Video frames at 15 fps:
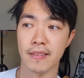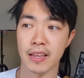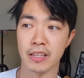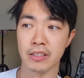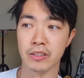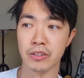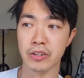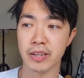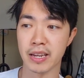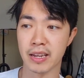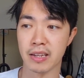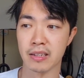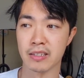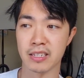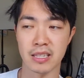then
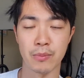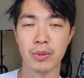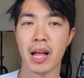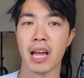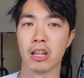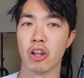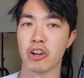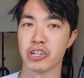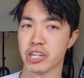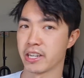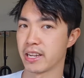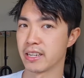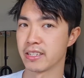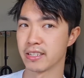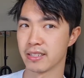you can just apply
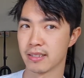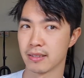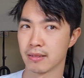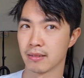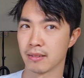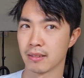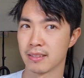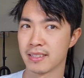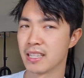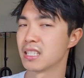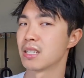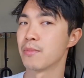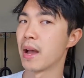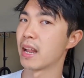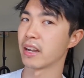logic and just
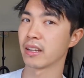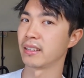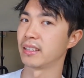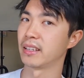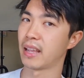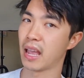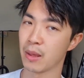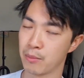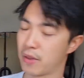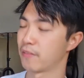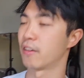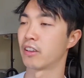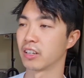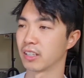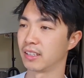systematically
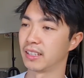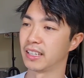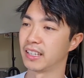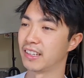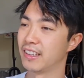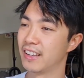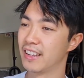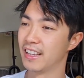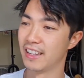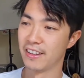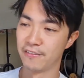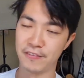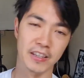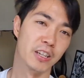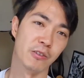and methodically
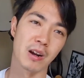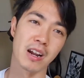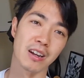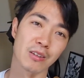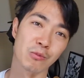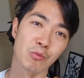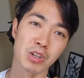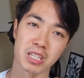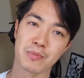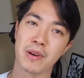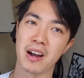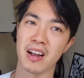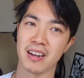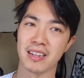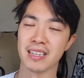figure out
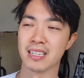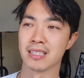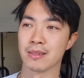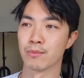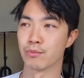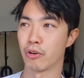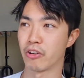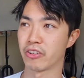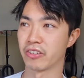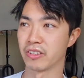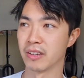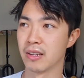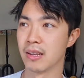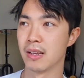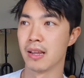which part is
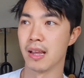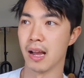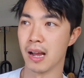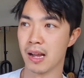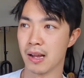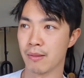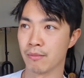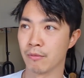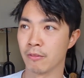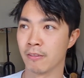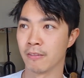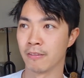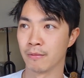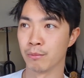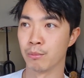broken.
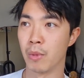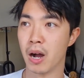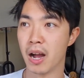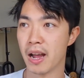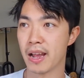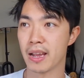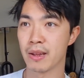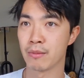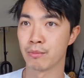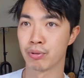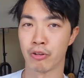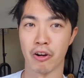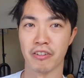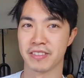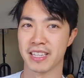
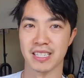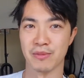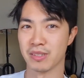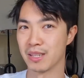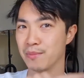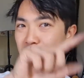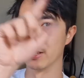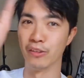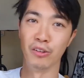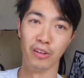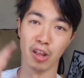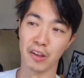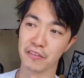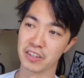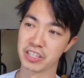My process was a
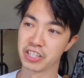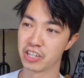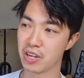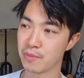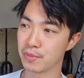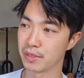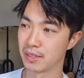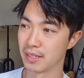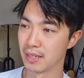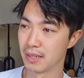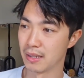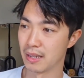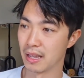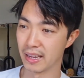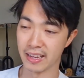bit all over the
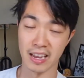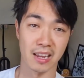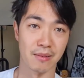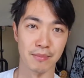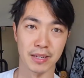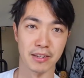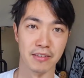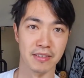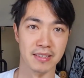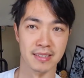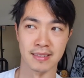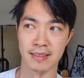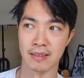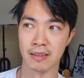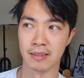shop, again,
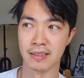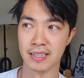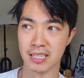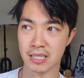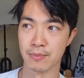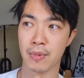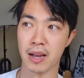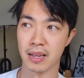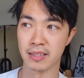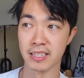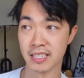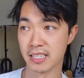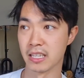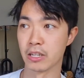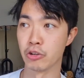because this is
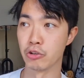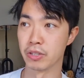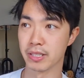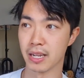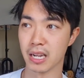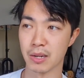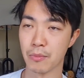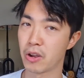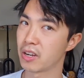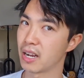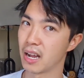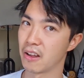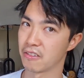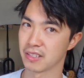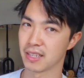a new starter
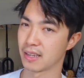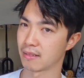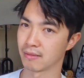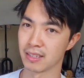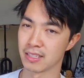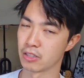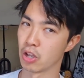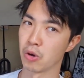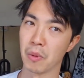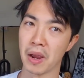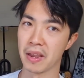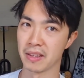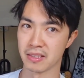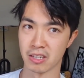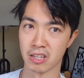motor. I was like, there's
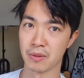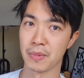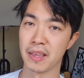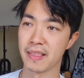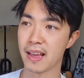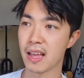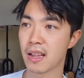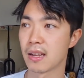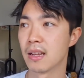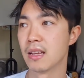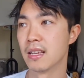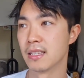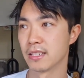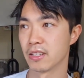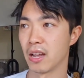no way it's going to be
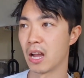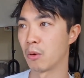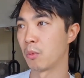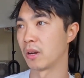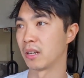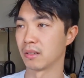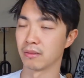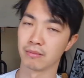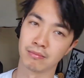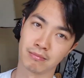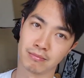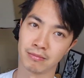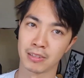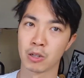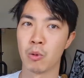that. So I
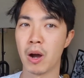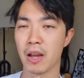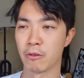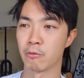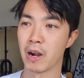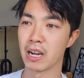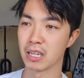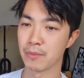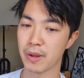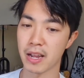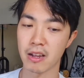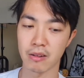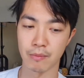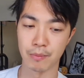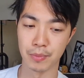went quite
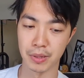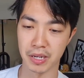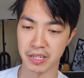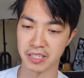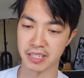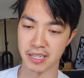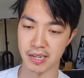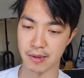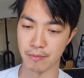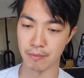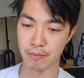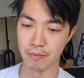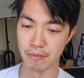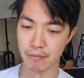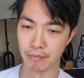roundabout, but
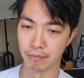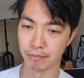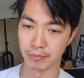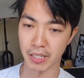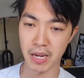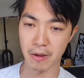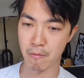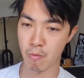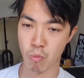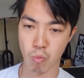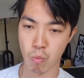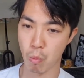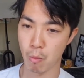yeah,